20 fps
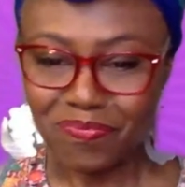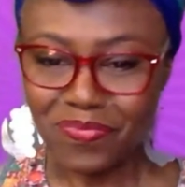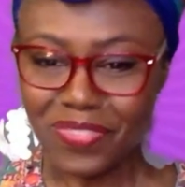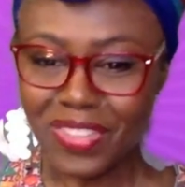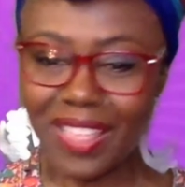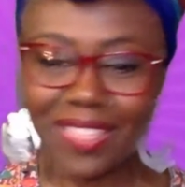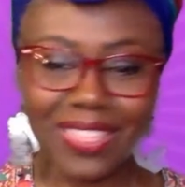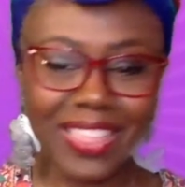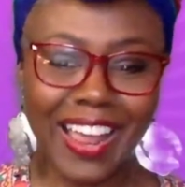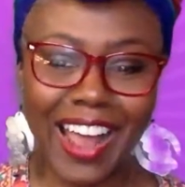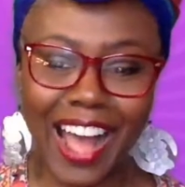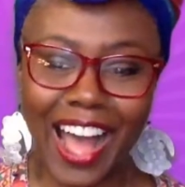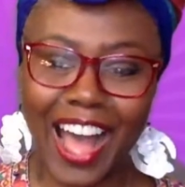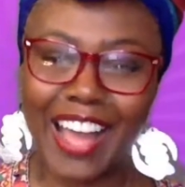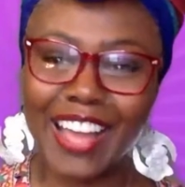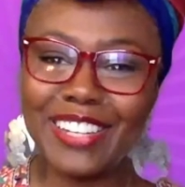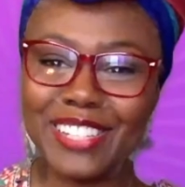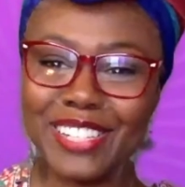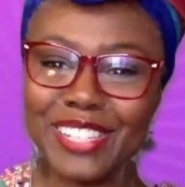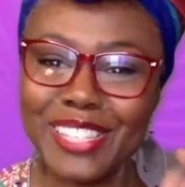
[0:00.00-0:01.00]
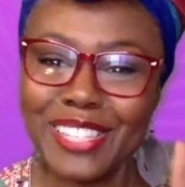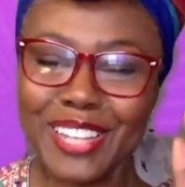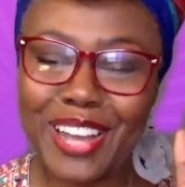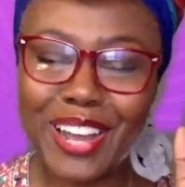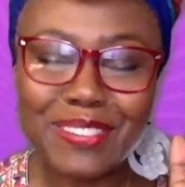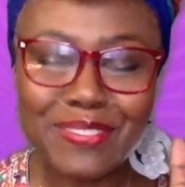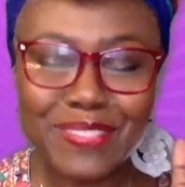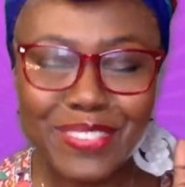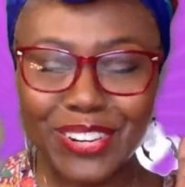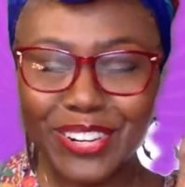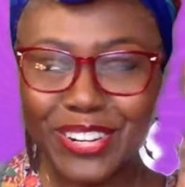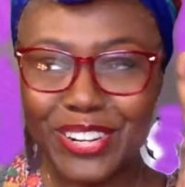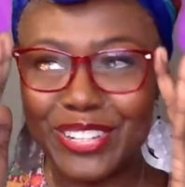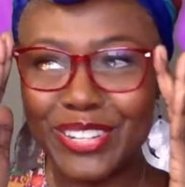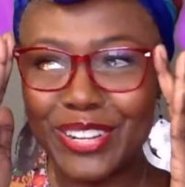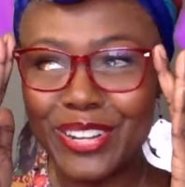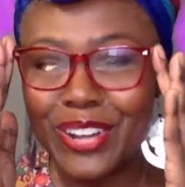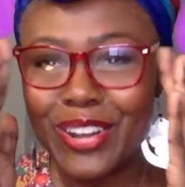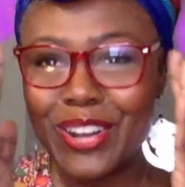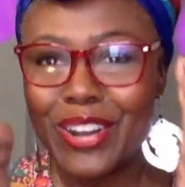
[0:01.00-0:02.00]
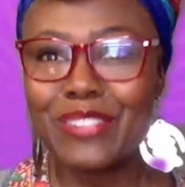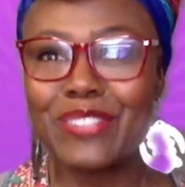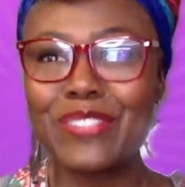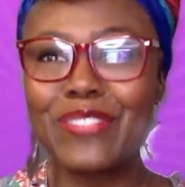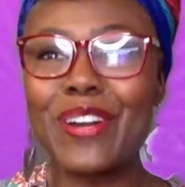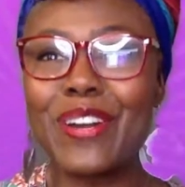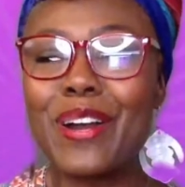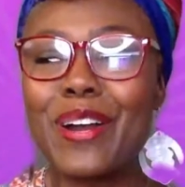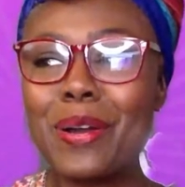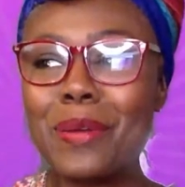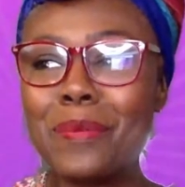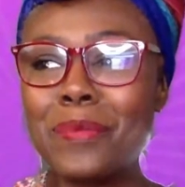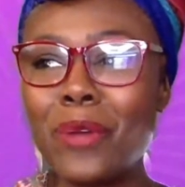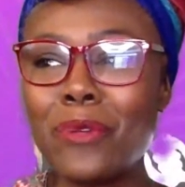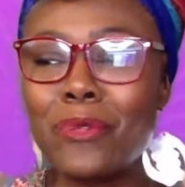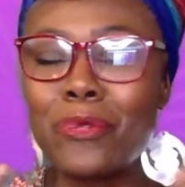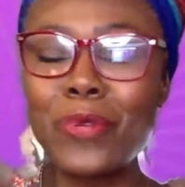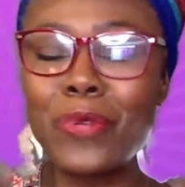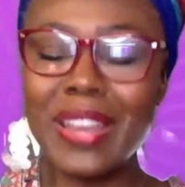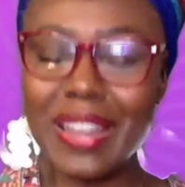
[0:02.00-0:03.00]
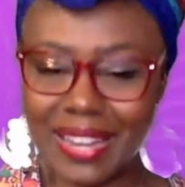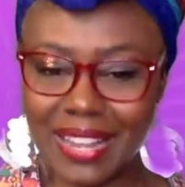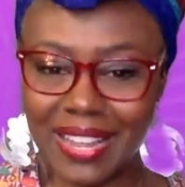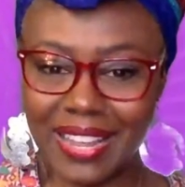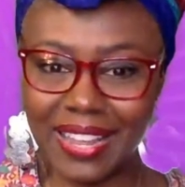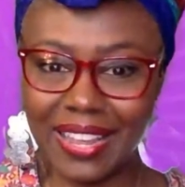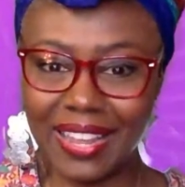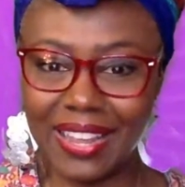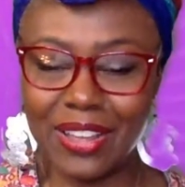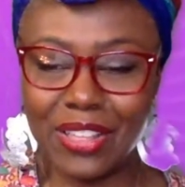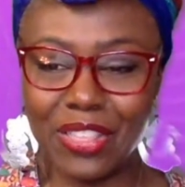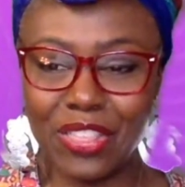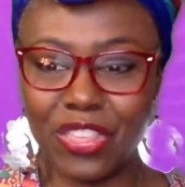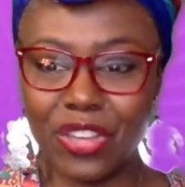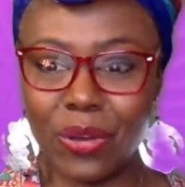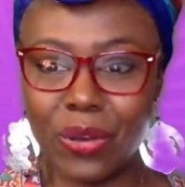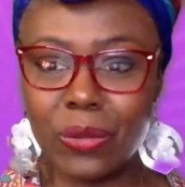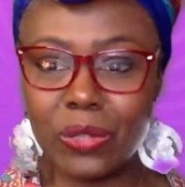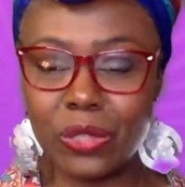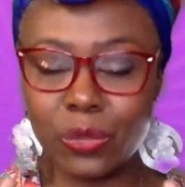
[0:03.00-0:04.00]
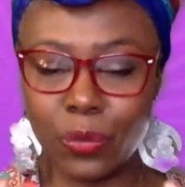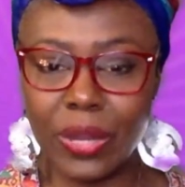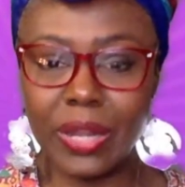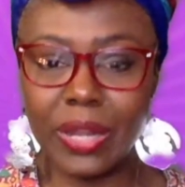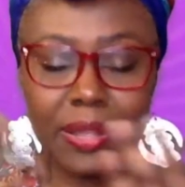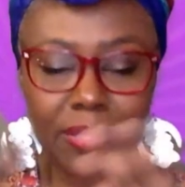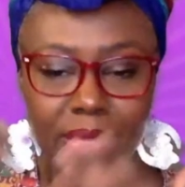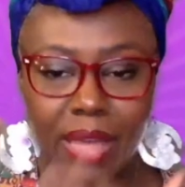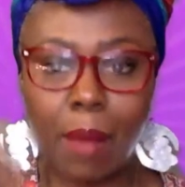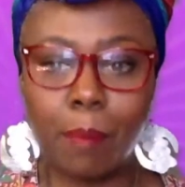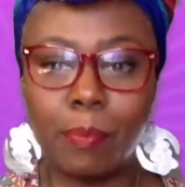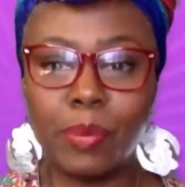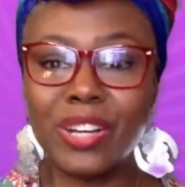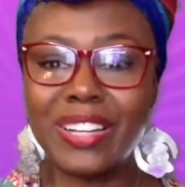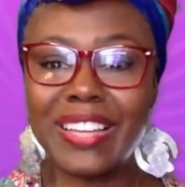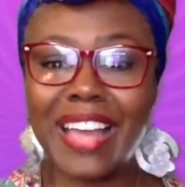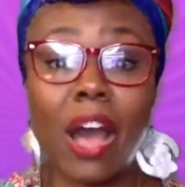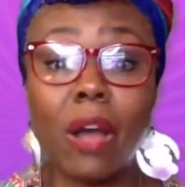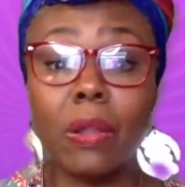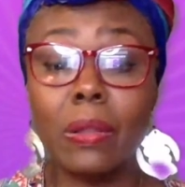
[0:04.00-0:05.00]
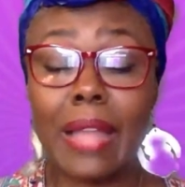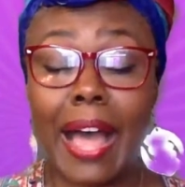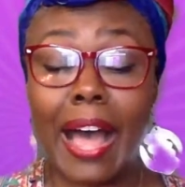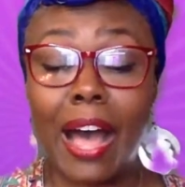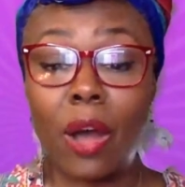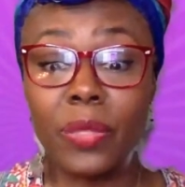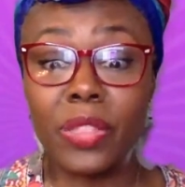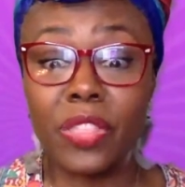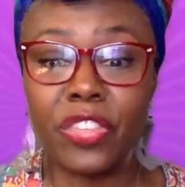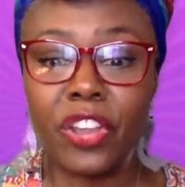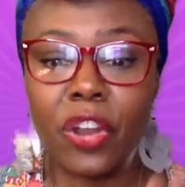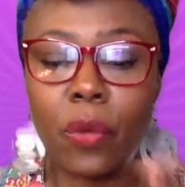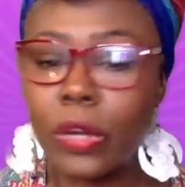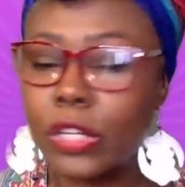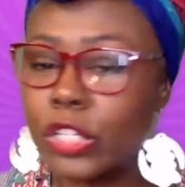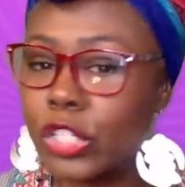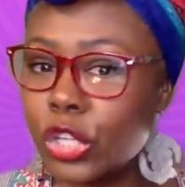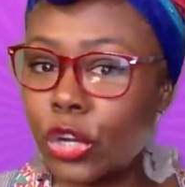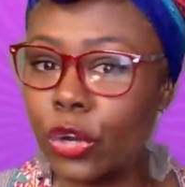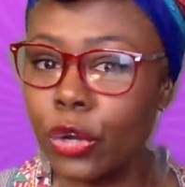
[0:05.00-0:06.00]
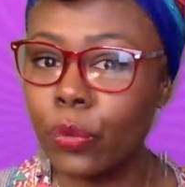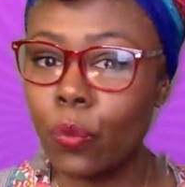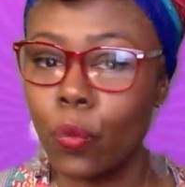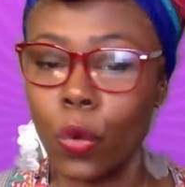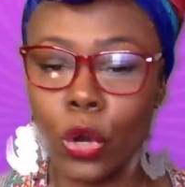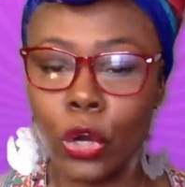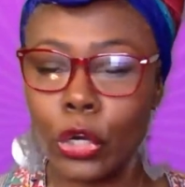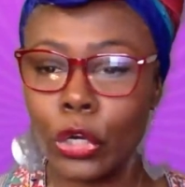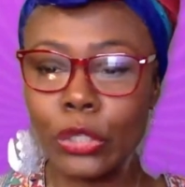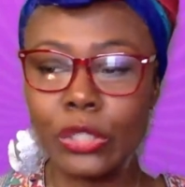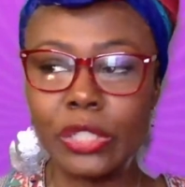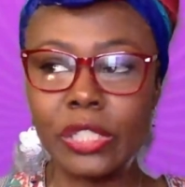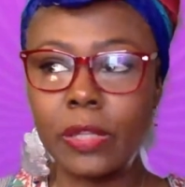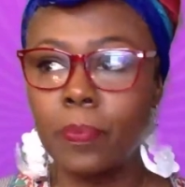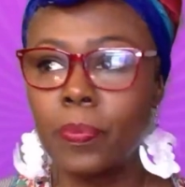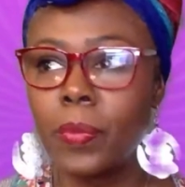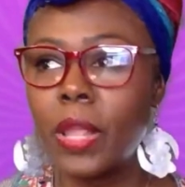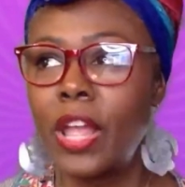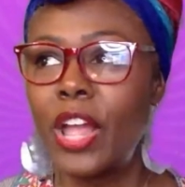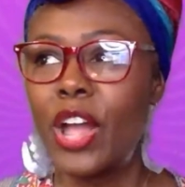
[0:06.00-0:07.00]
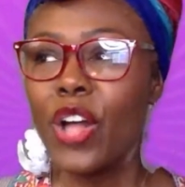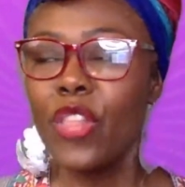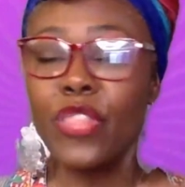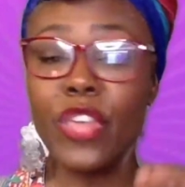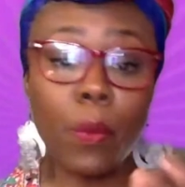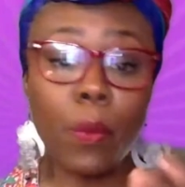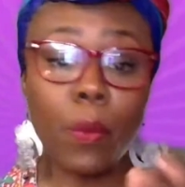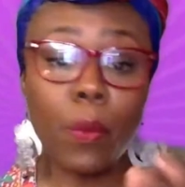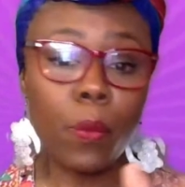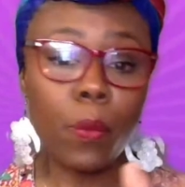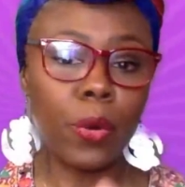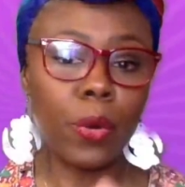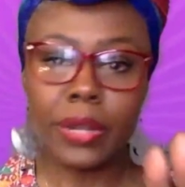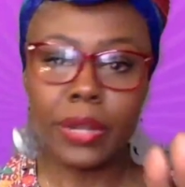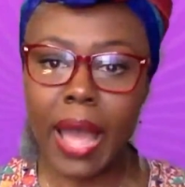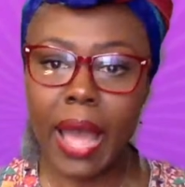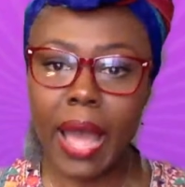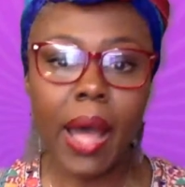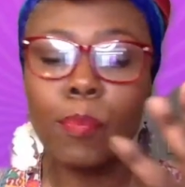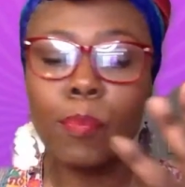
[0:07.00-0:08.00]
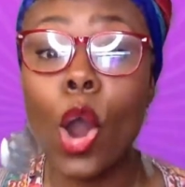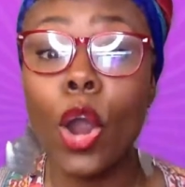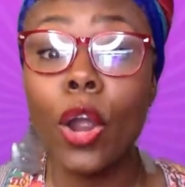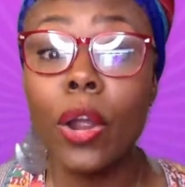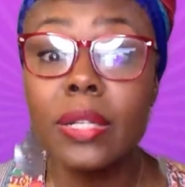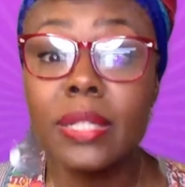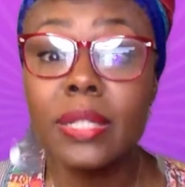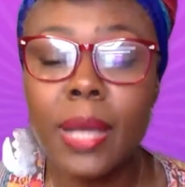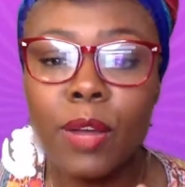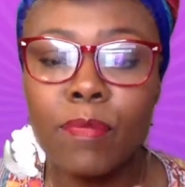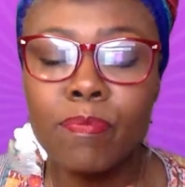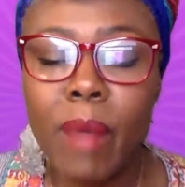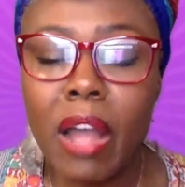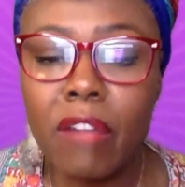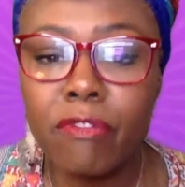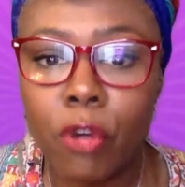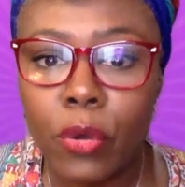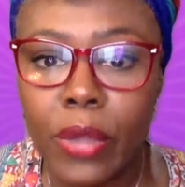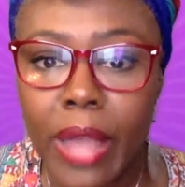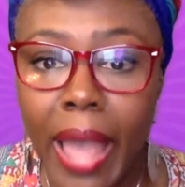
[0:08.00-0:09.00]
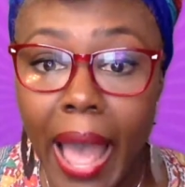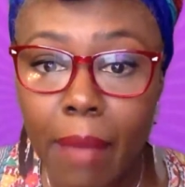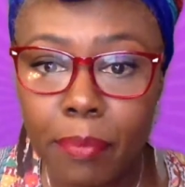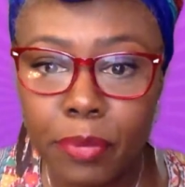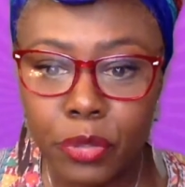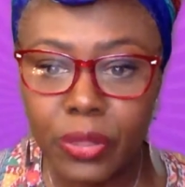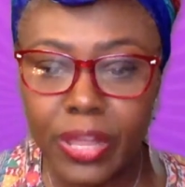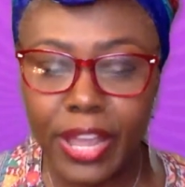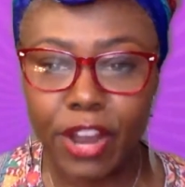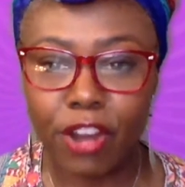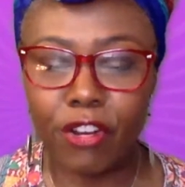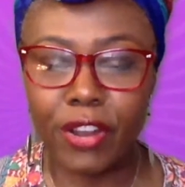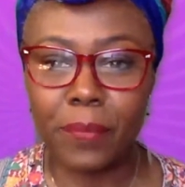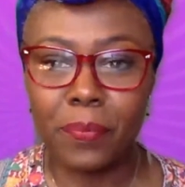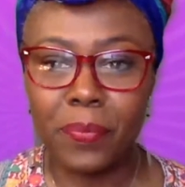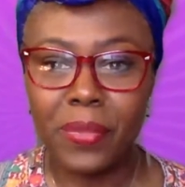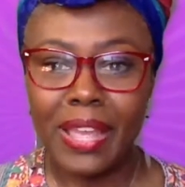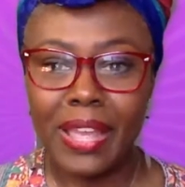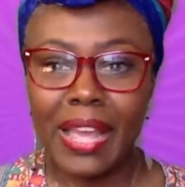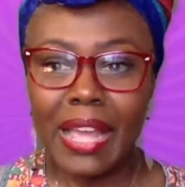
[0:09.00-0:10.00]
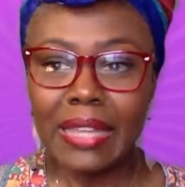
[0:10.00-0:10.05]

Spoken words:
that I discovered from reading that book out loud, that there were certain words that were not a part of my vocabulary.